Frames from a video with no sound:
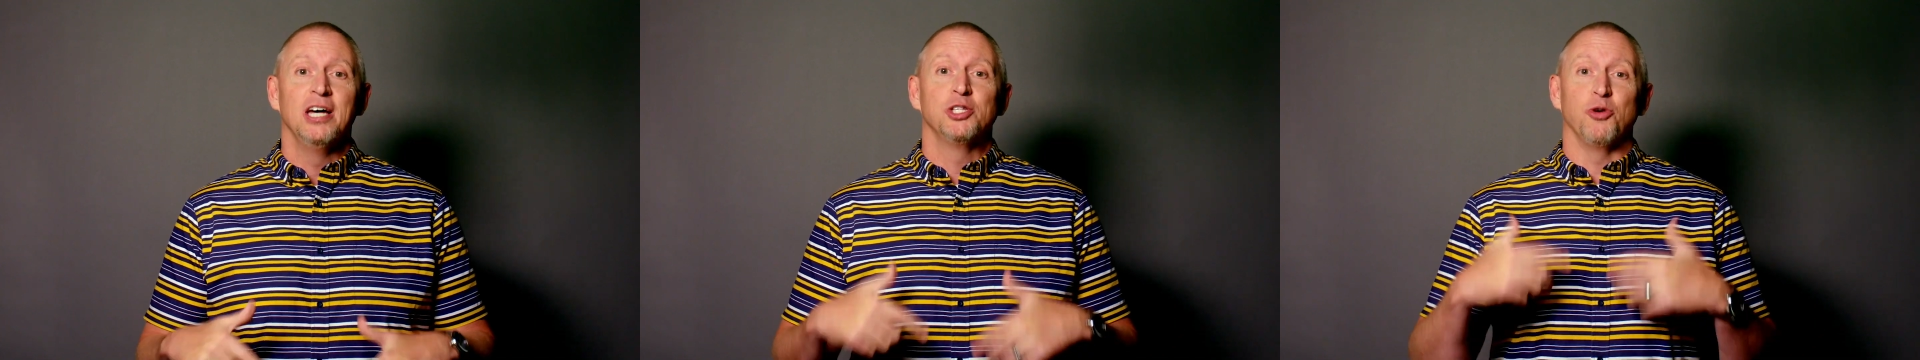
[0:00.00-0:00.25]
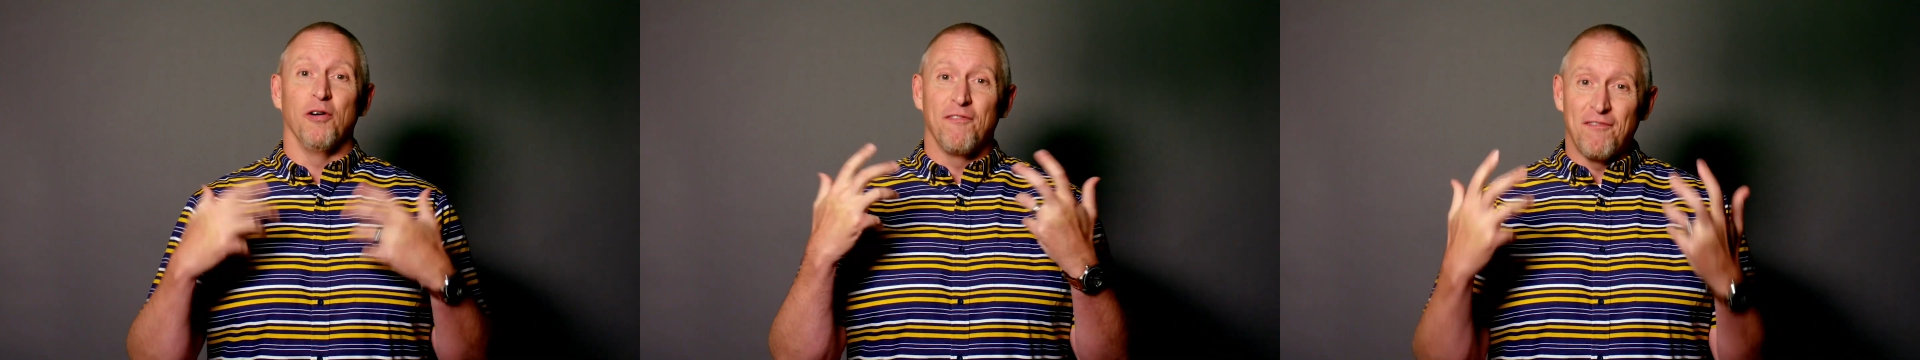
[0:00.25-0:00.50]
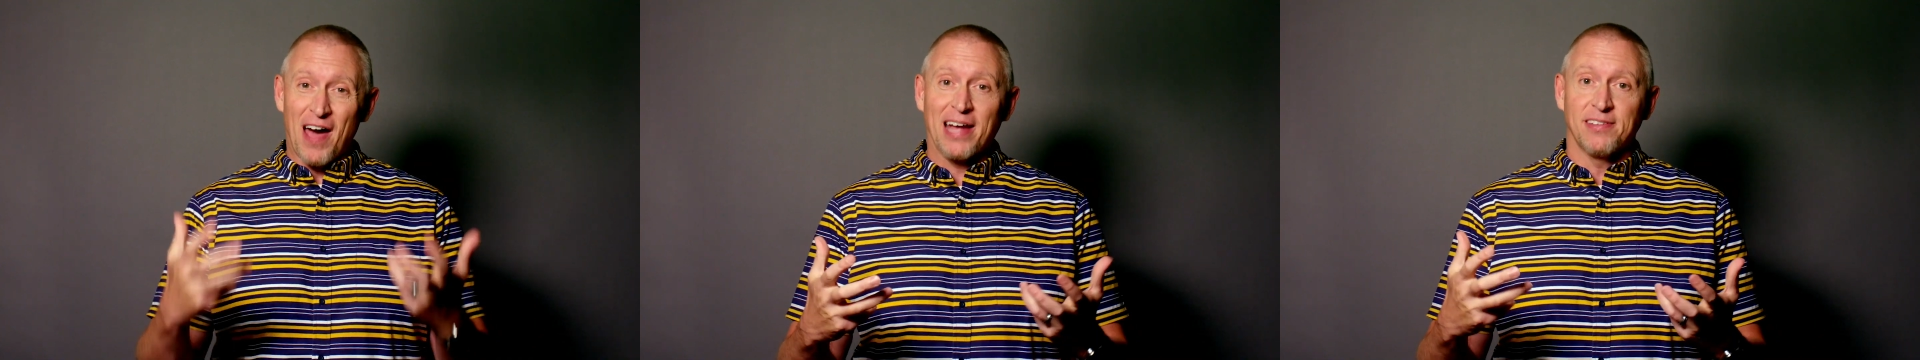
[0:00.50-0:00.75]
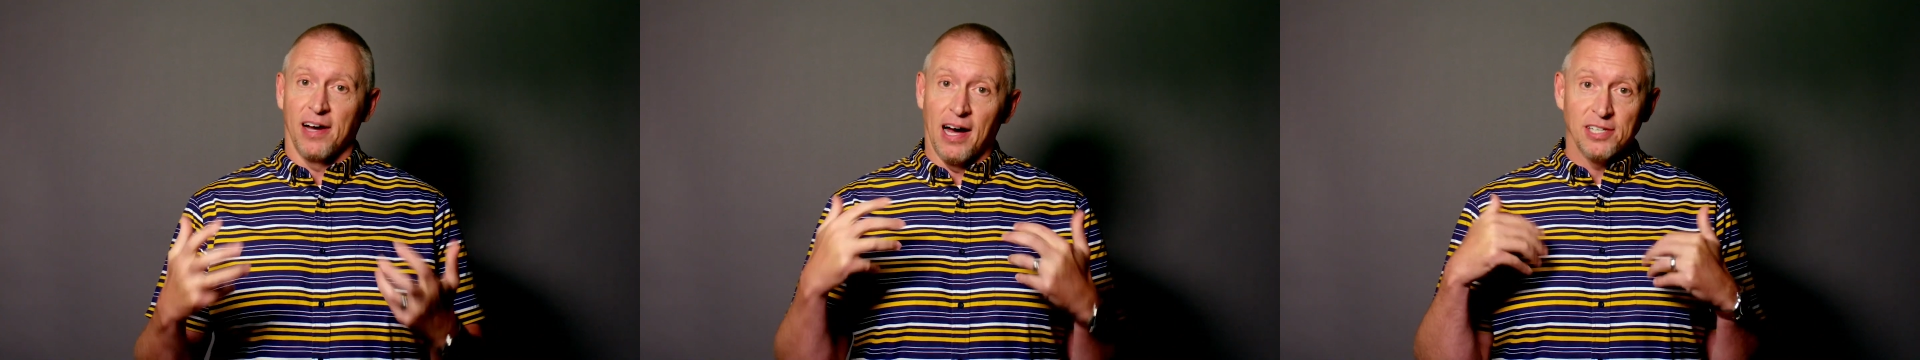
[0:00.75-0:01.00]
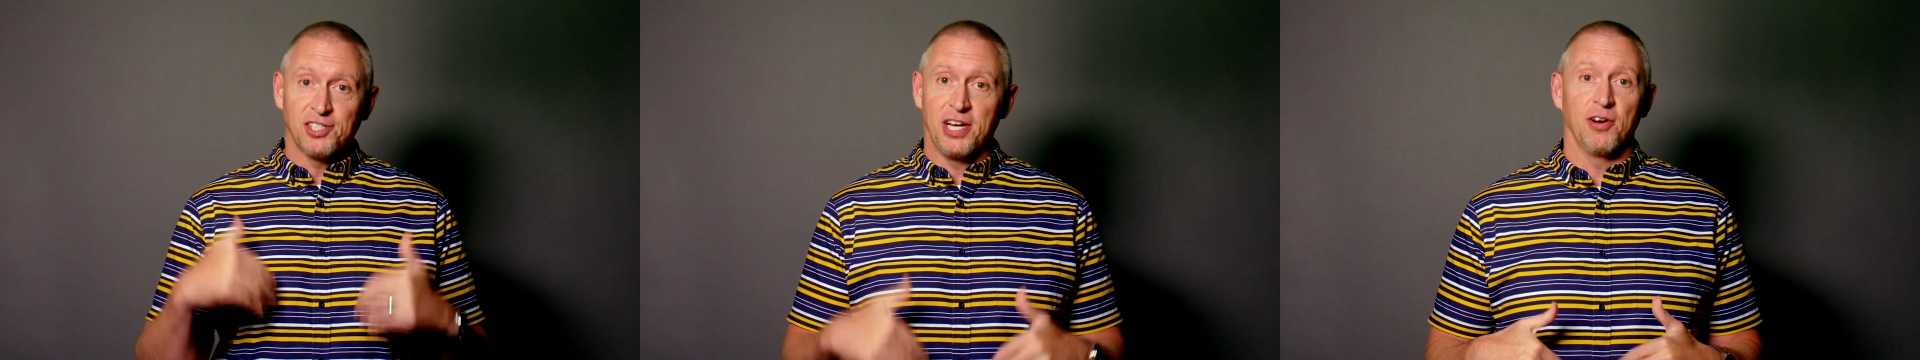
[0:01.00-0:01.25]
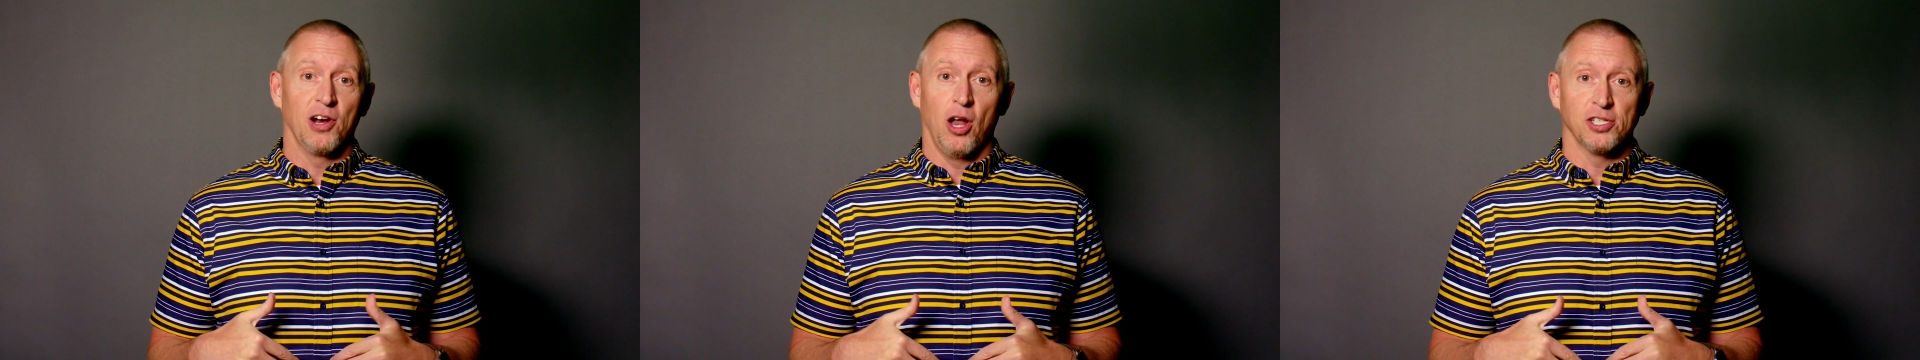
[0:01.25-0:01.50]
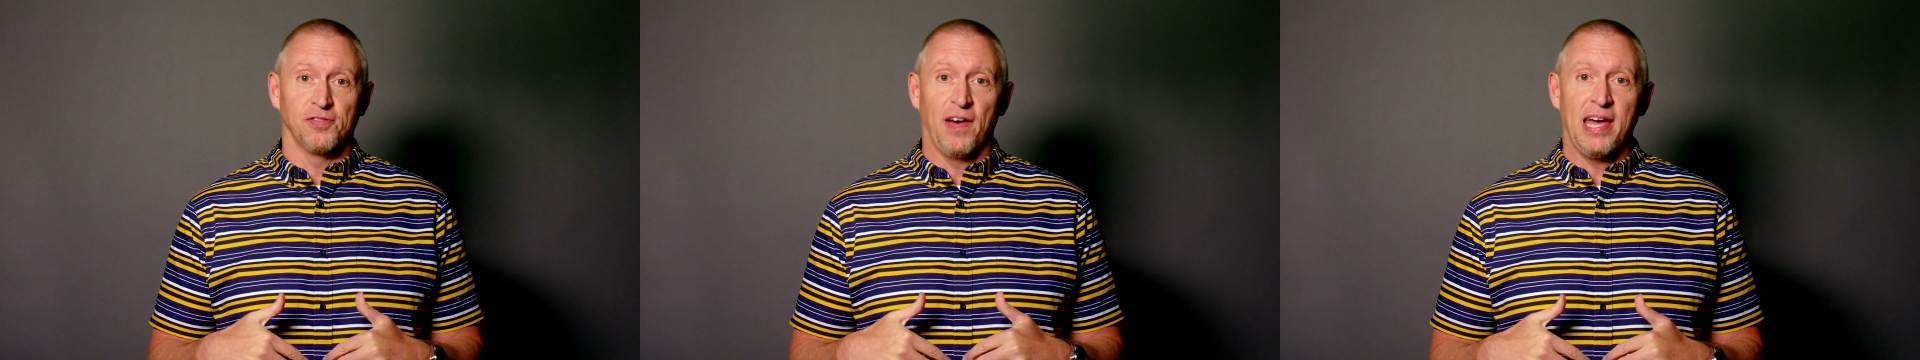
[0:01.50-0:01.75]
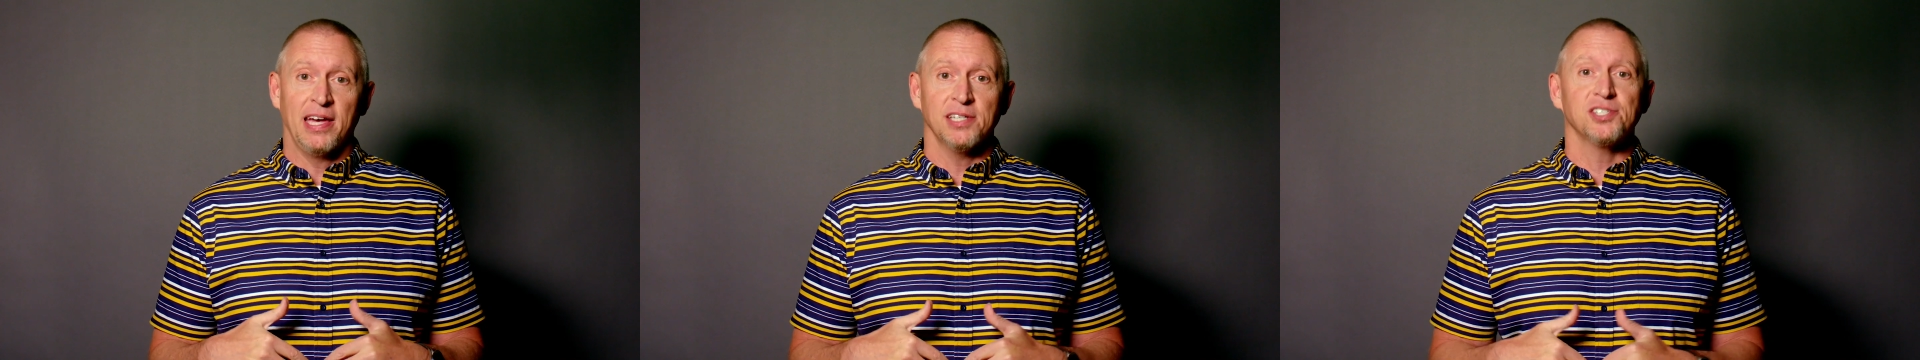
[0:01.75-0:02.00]
to affect us here in Las
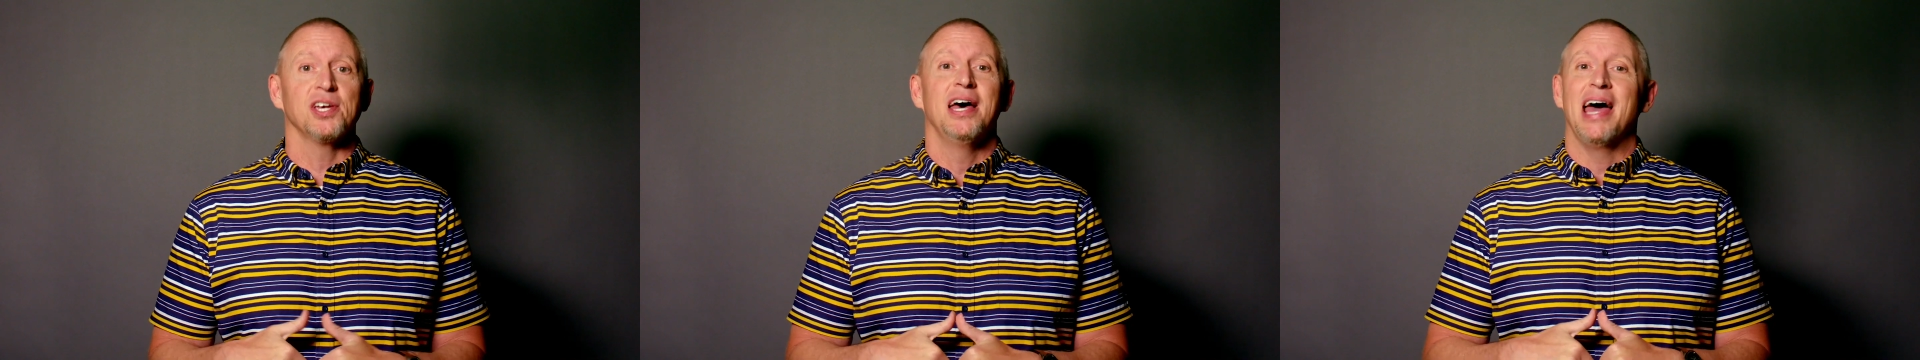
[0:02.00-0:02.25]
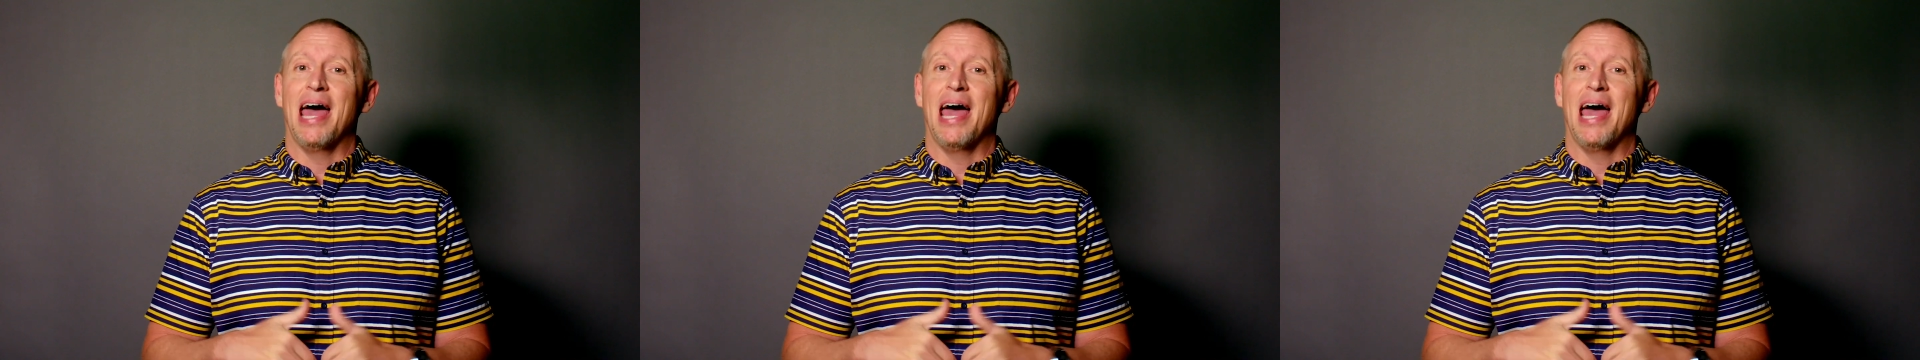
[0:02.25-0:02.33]
Vegas